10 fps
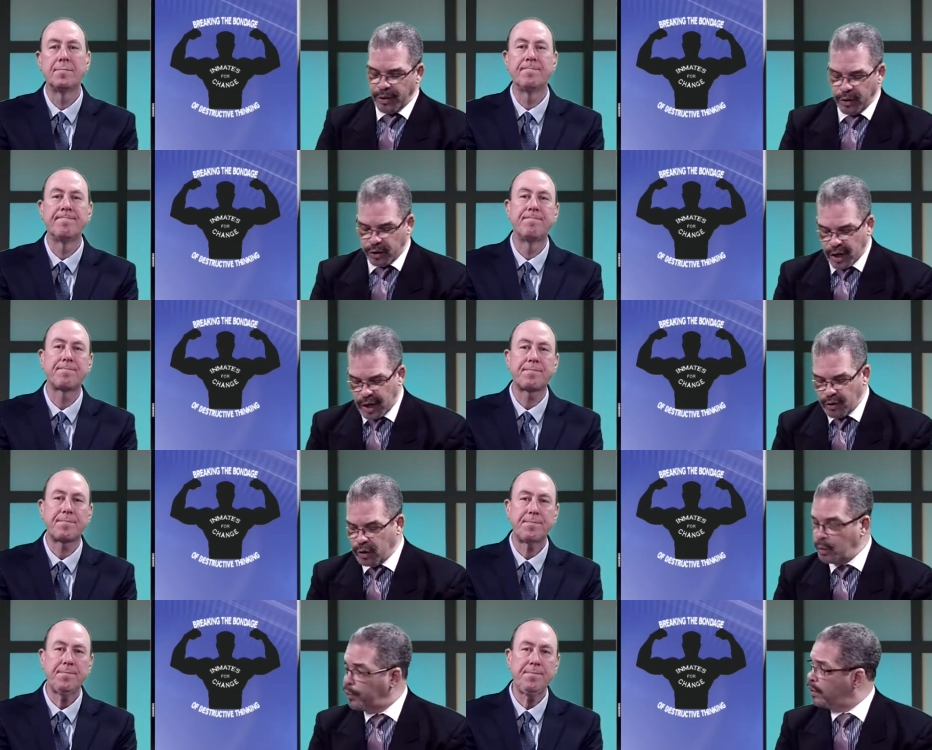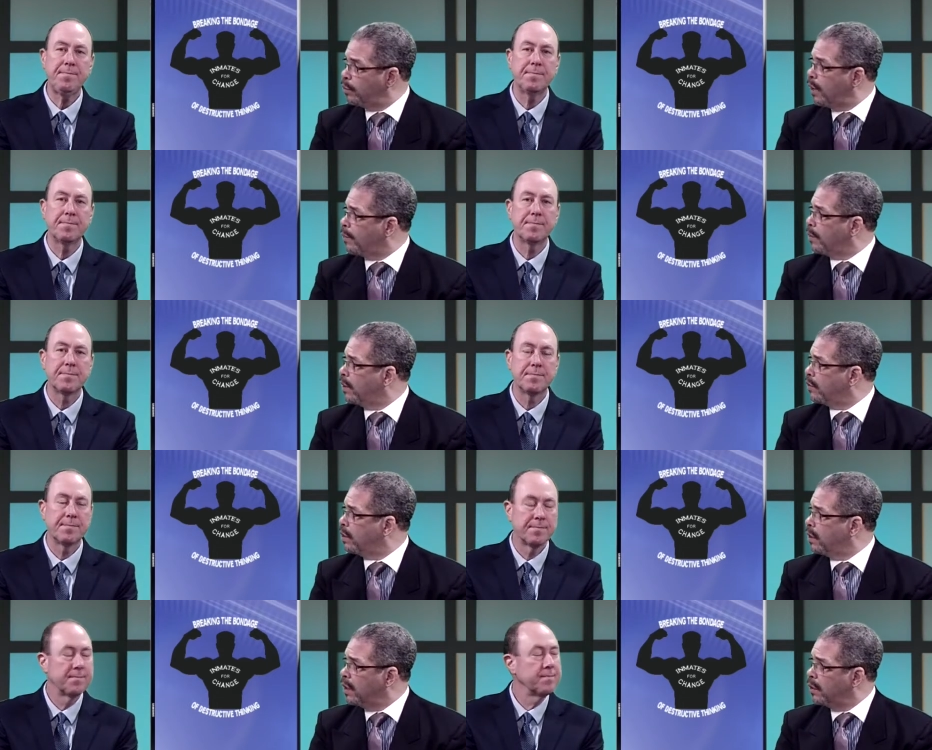Speaker 1: the change in the prison population
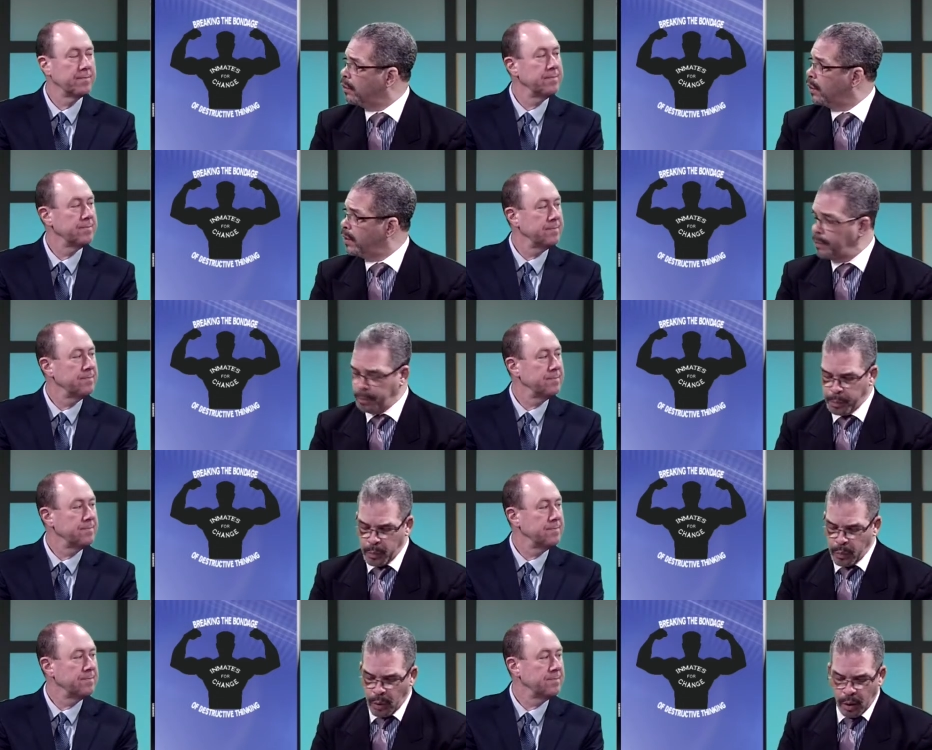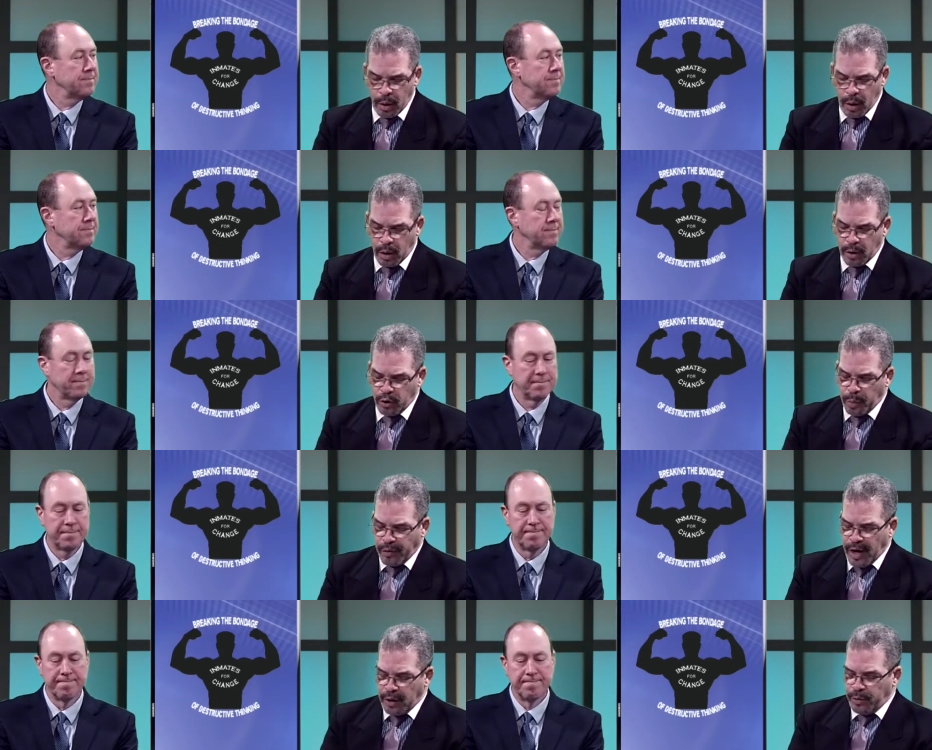in Illinois. Uh, could you
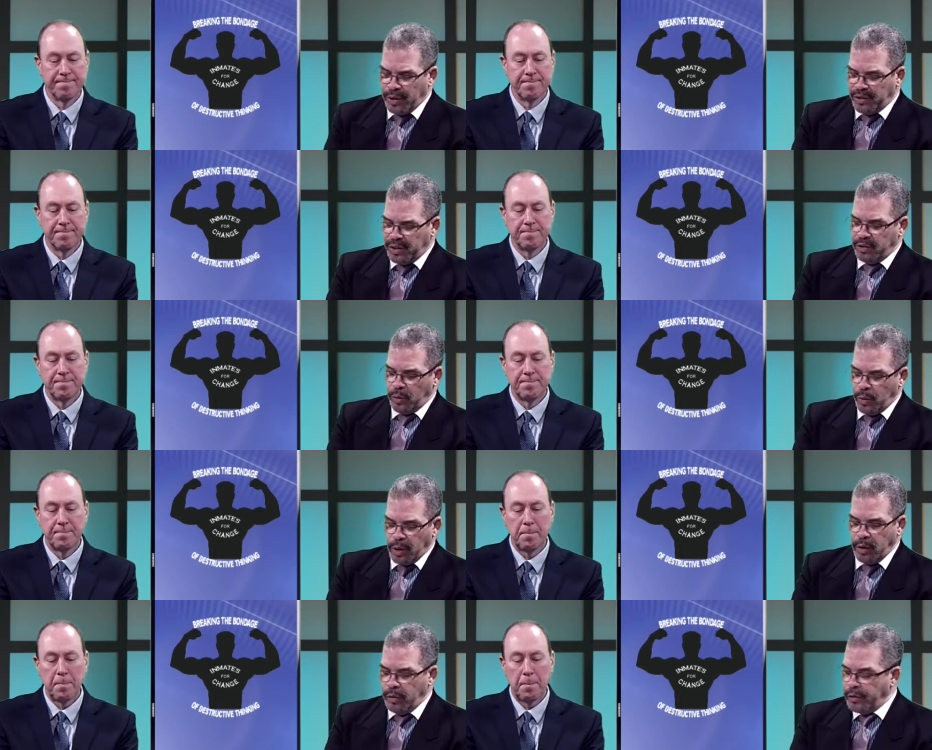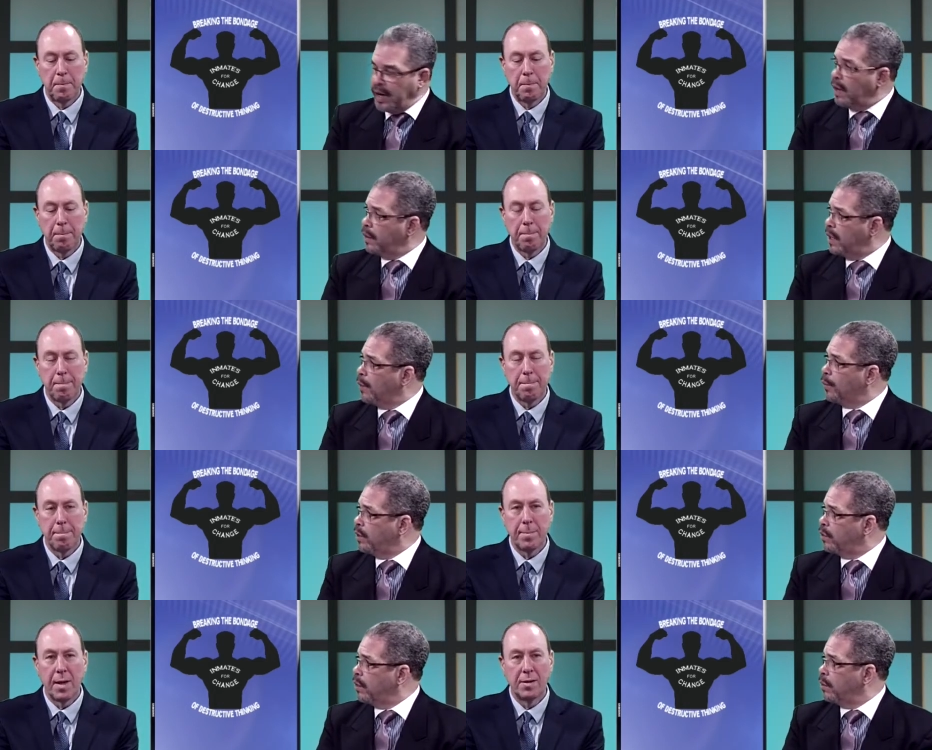provide us with a sense of what you found in that
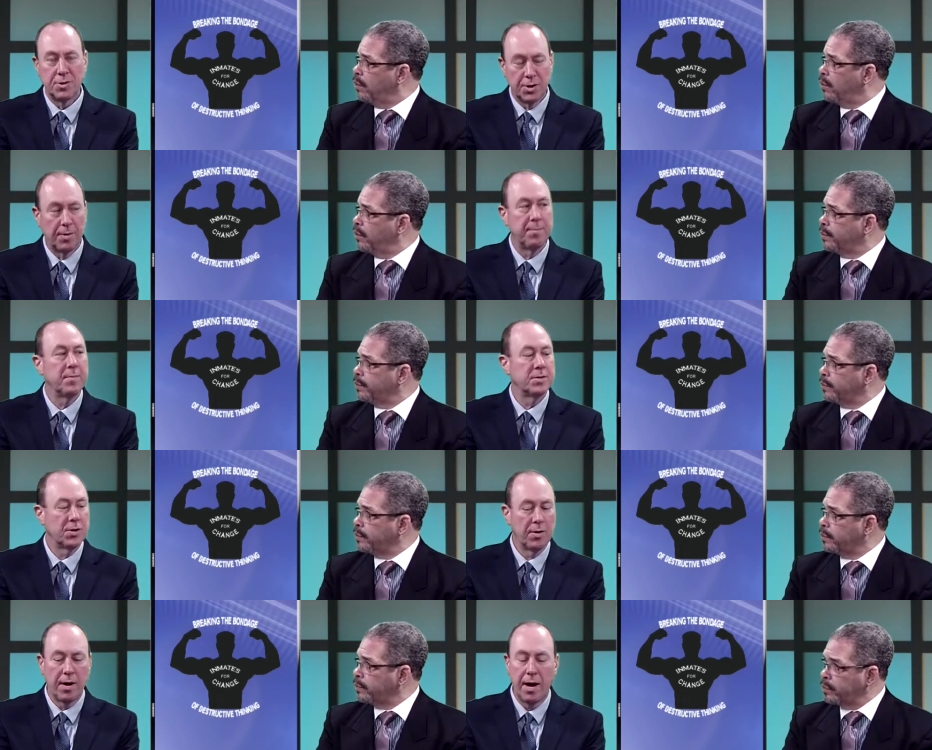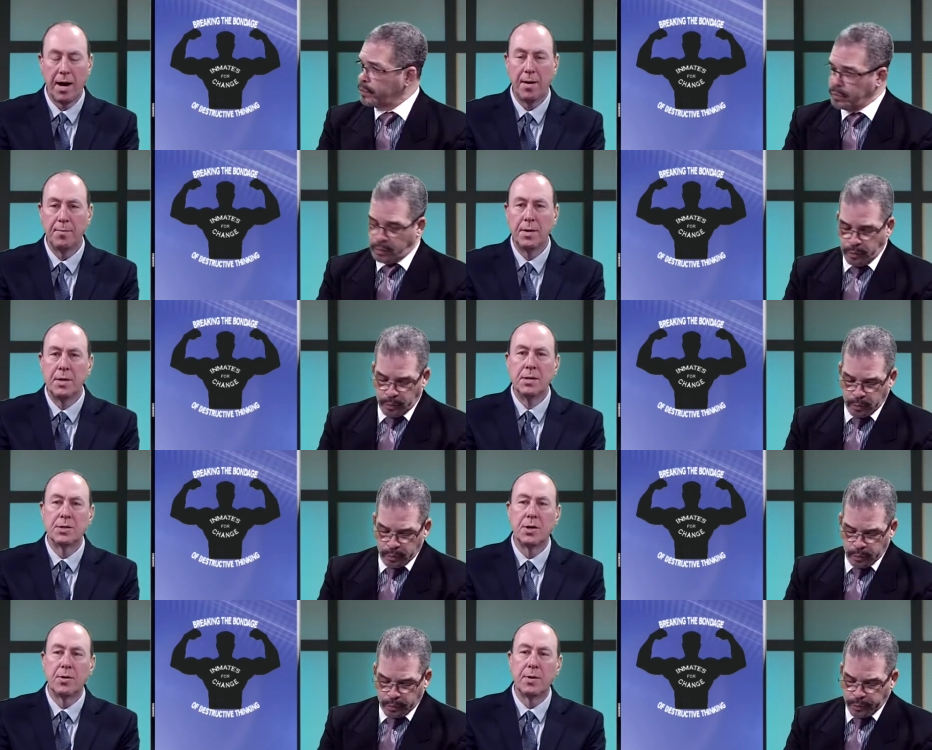research?
Speaker 2: Sure, sure. Um,
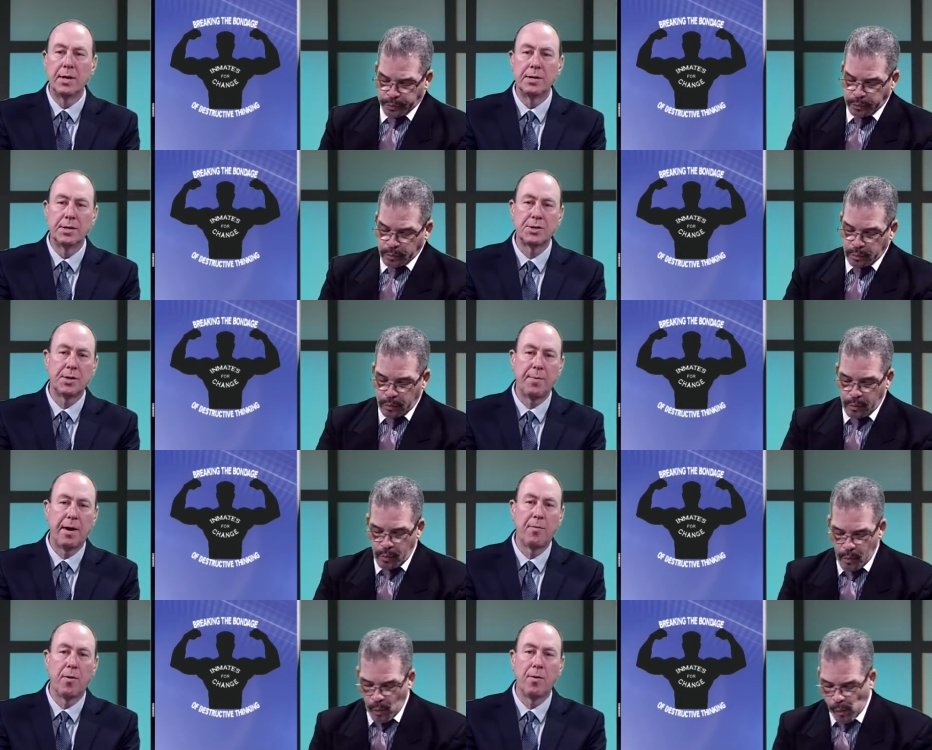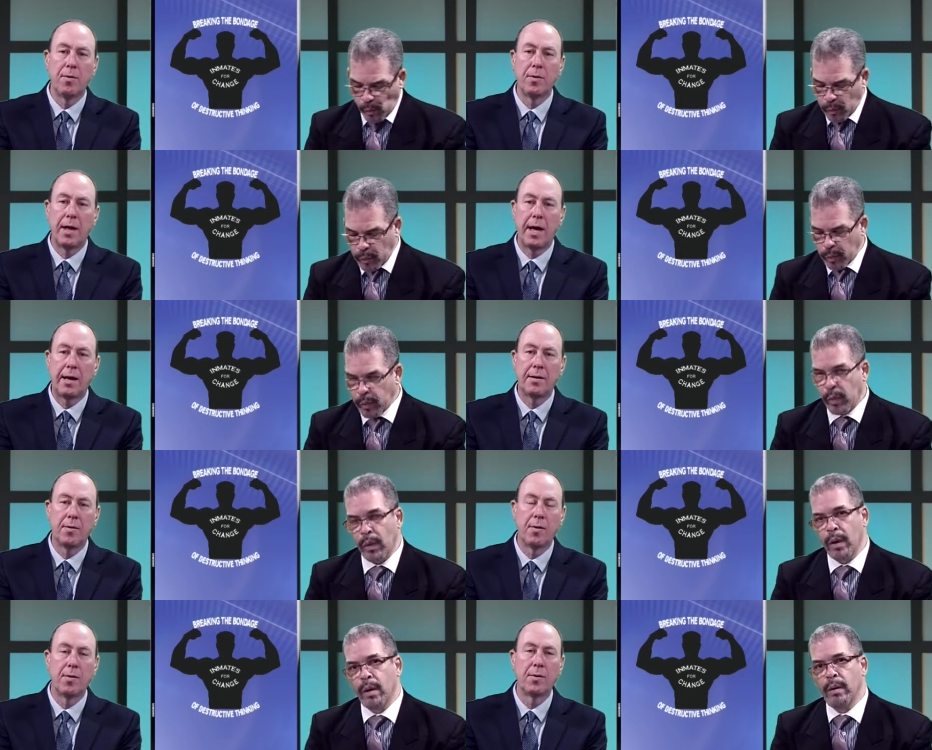so in addition to my role at
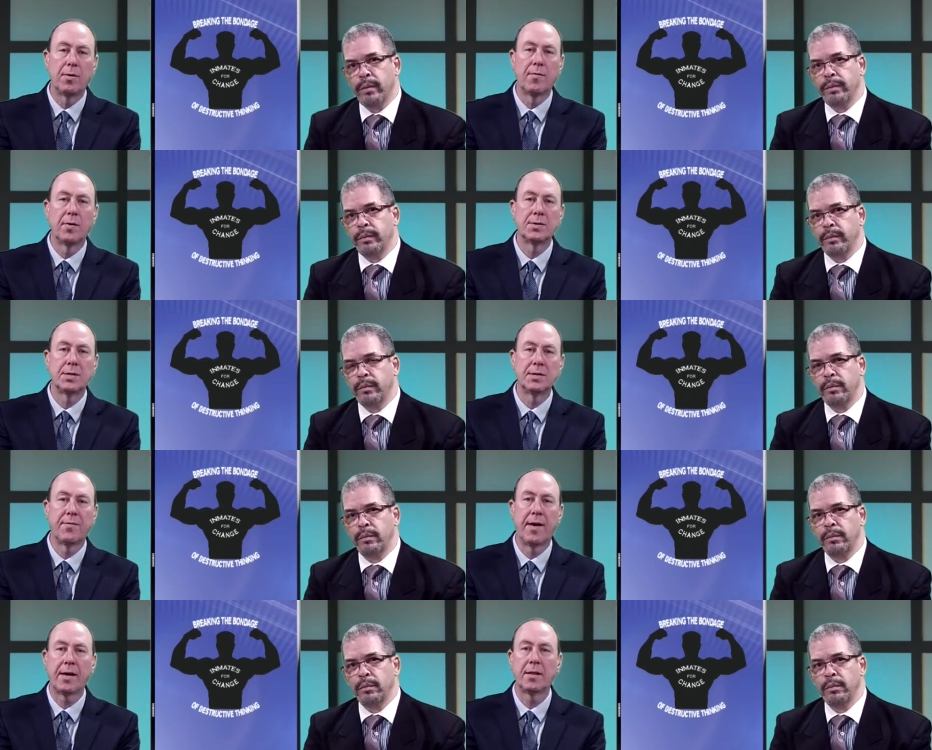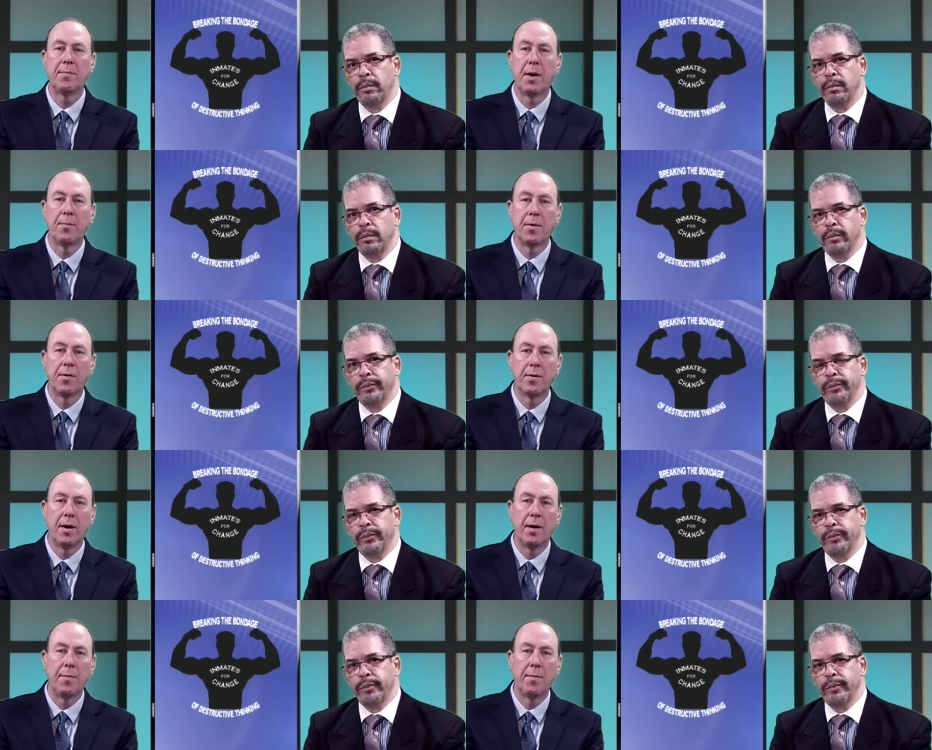Loyola University as a faculty member, um,